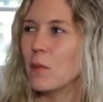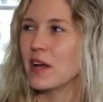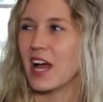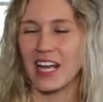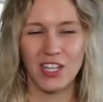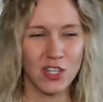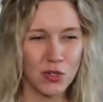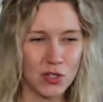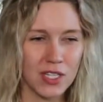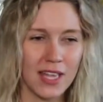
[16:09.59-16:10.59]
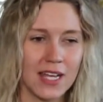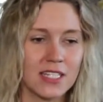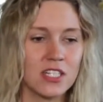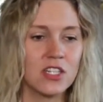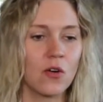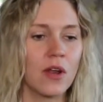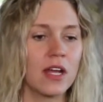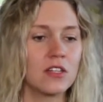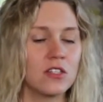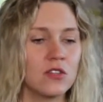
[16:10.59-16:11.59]
but I usually like to
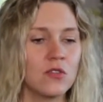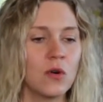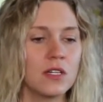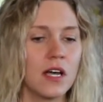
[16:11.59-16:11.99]
donate to